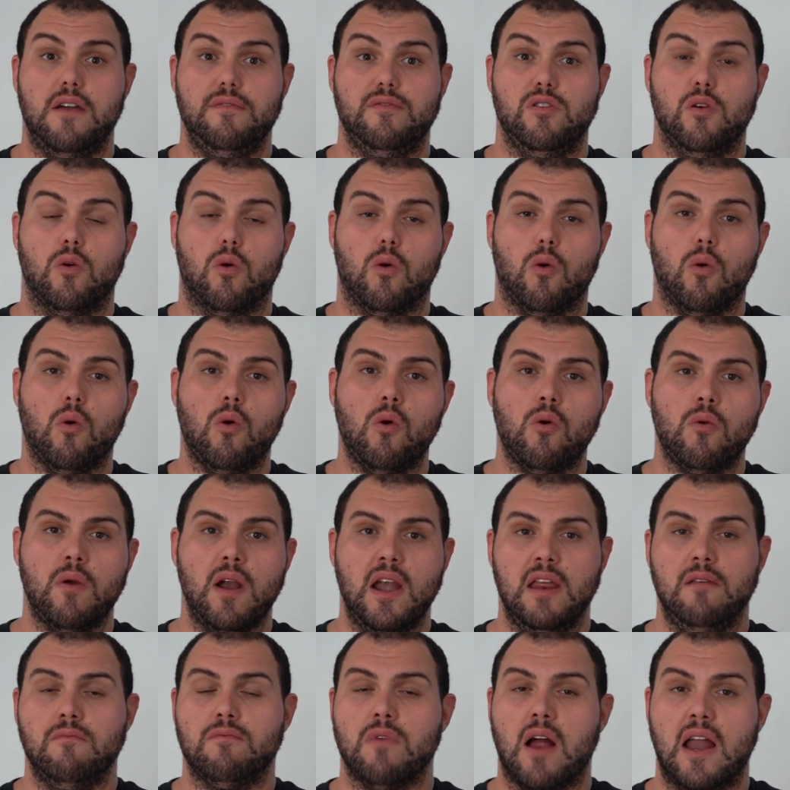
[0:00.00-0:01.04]
Now, if you're
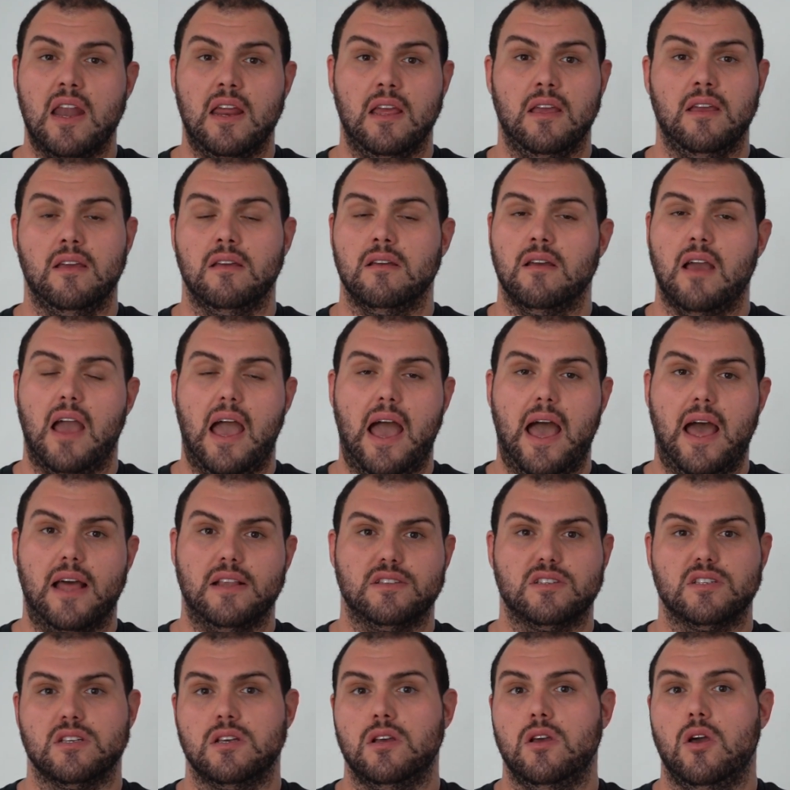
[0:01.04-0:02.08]
already running
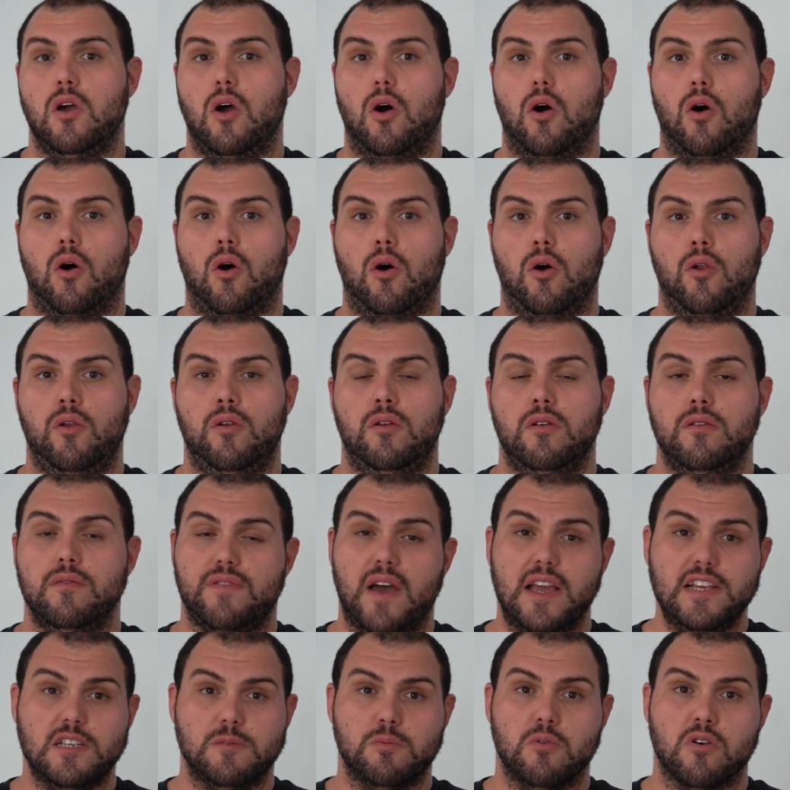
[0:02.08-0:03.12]
ads
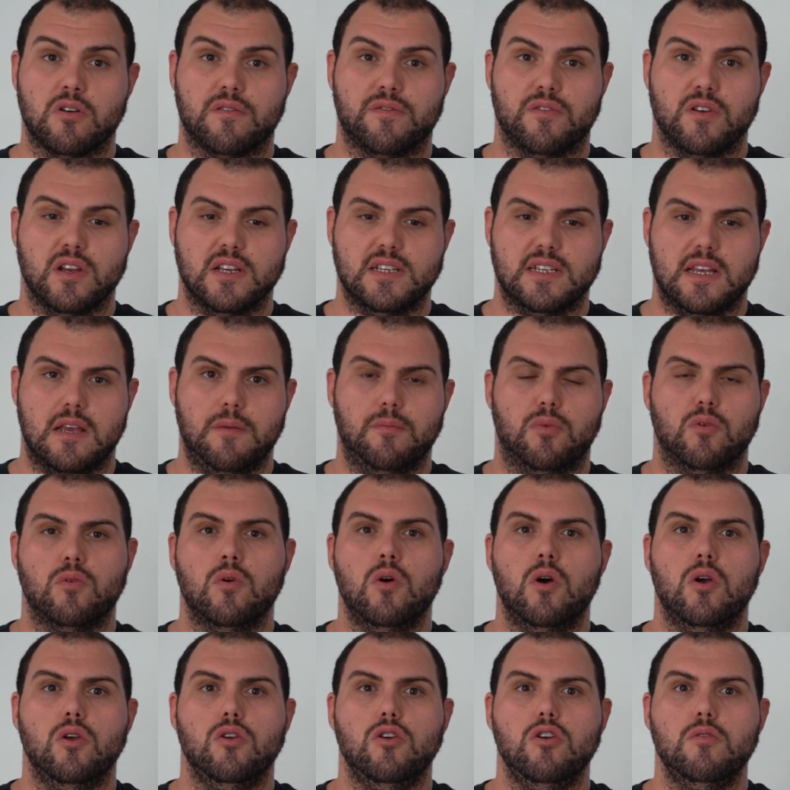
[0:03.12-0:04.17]
on Facebook, for
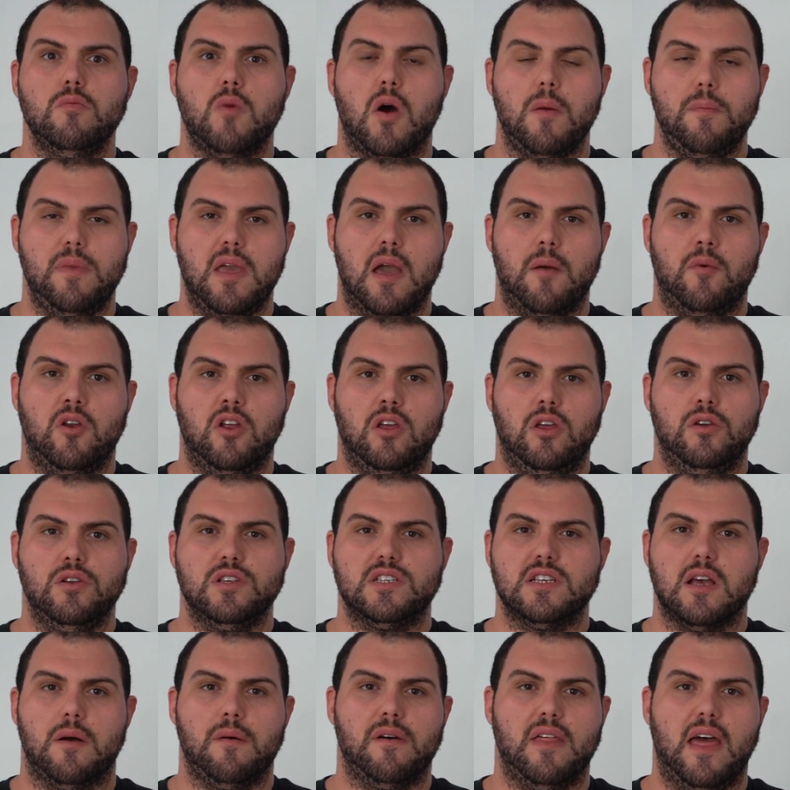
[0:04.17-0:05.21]
example, you might be able
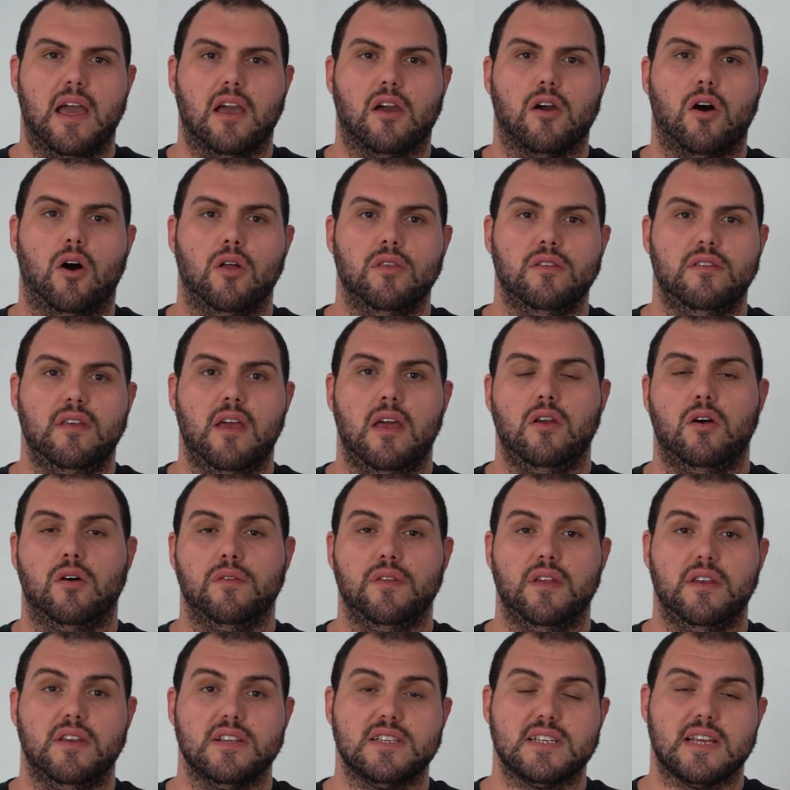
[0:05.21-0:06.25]
to use some of that
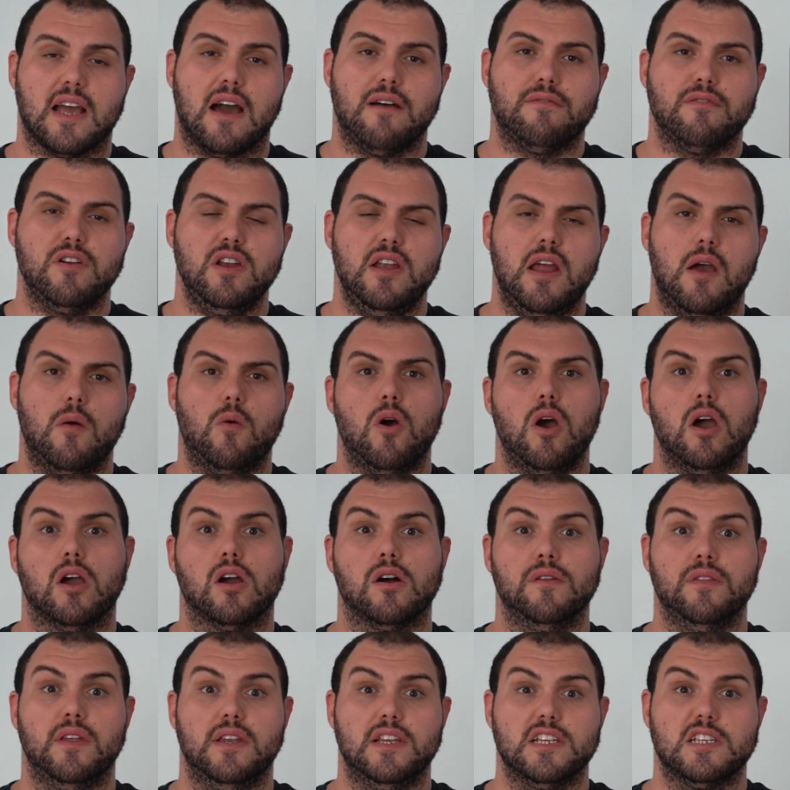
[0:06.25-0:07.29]
content on the Discovery
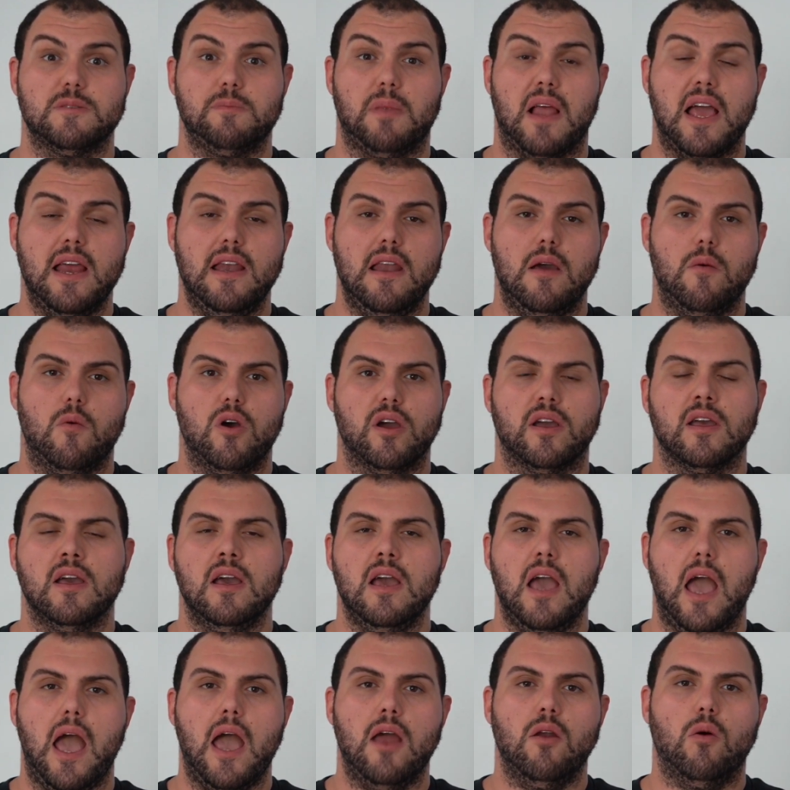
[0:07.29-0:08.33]
network, on the Display
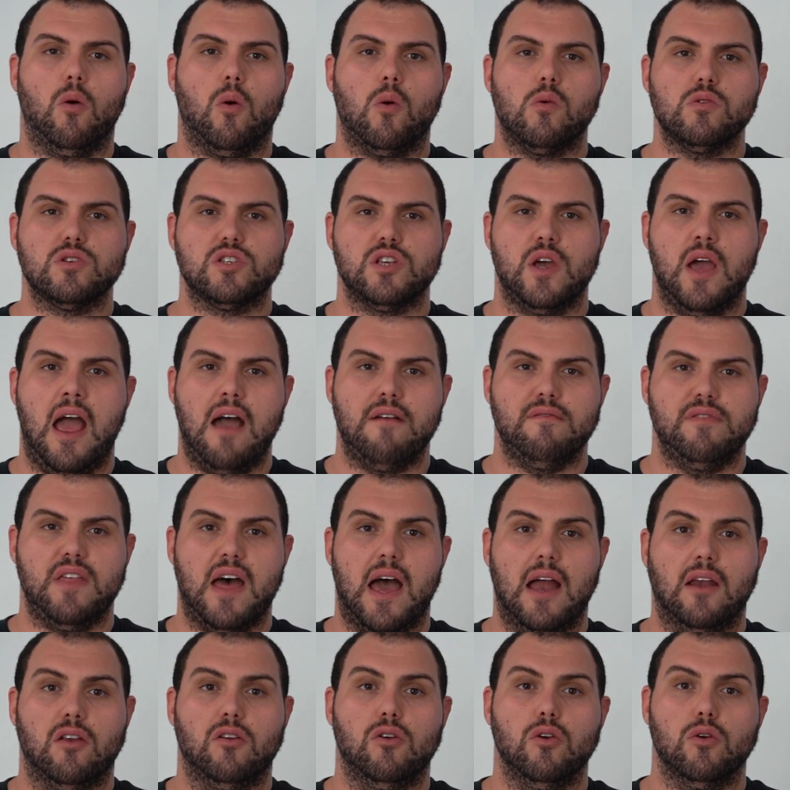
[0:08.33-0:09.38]
network, and also
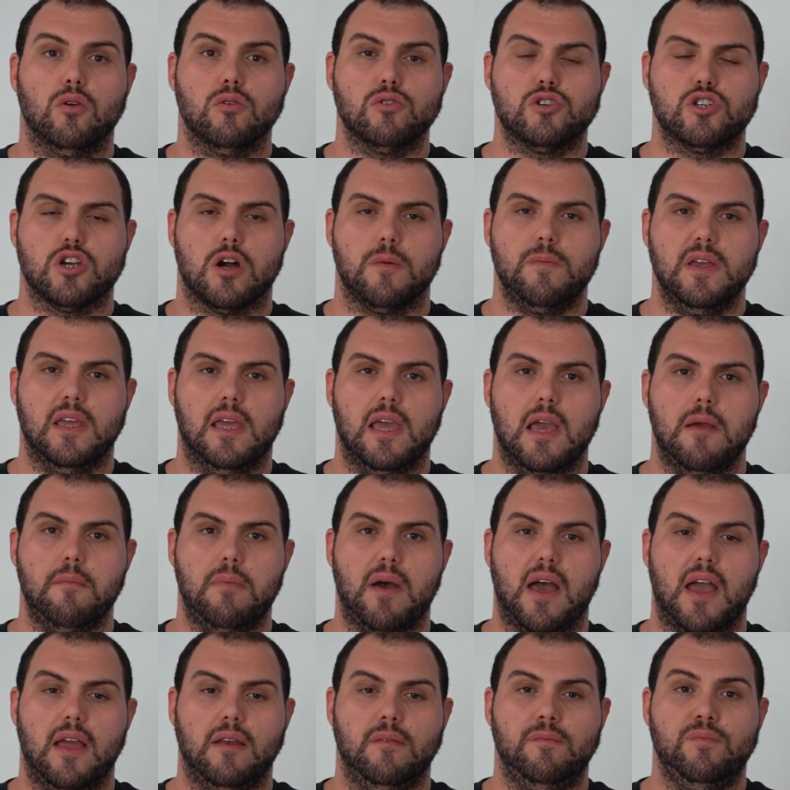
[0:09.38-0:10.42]
have that Google
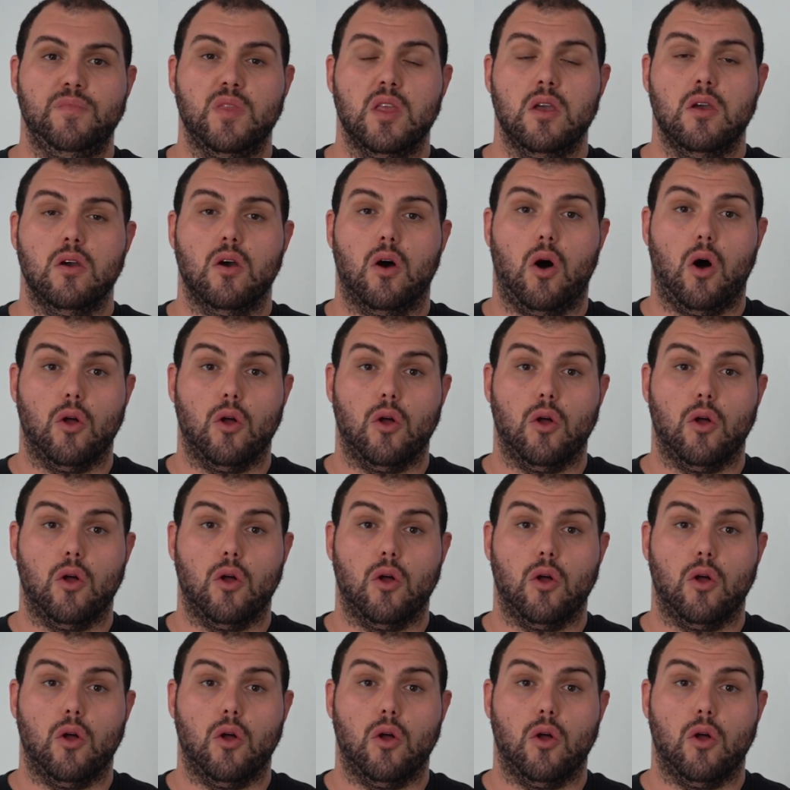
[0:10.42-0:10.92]
Shopping campaign.